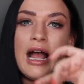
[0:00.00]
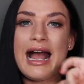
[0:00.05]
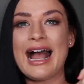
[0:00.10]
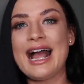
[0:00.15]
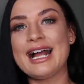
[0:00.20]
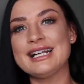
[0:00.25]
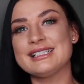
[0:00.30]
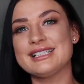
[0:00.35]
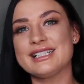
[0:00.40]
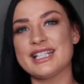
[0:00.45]

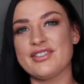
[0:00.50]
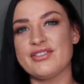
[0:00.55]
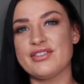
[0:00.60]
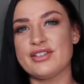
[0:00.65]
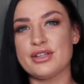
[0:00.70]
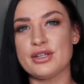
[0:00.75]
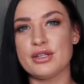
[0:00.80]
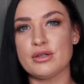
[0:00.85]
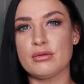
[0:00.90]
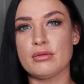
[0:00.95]
And
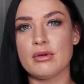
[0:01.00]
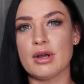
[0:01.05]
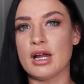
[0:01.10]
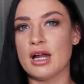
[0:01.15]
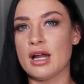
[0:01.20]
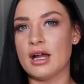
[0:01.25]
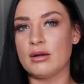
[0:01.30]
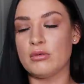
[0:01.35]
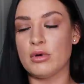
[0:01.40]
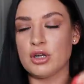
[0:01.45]
if you
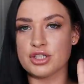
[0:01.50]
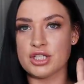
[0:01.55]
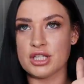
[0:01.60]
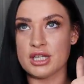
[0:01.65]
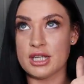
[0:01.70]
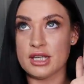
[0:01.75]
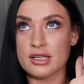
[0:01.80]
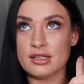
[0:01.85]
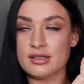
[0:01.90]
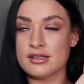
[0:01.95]
are watching
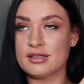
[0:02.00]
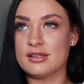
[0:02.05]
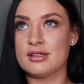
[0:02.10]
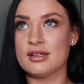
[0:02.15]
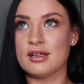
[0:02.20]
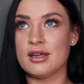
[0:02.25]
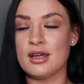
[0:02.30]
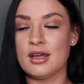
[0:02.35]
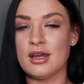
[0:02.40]
this